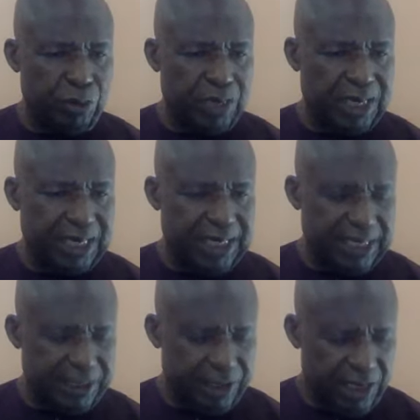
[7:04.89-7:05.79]

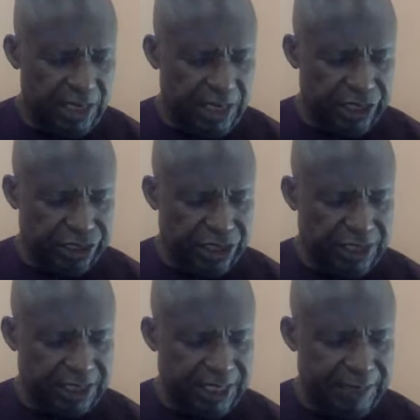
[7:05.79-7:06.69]
Kanda. In
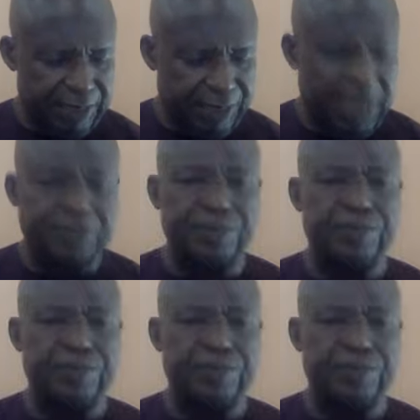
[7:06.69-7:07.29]
Jesus' name, amen.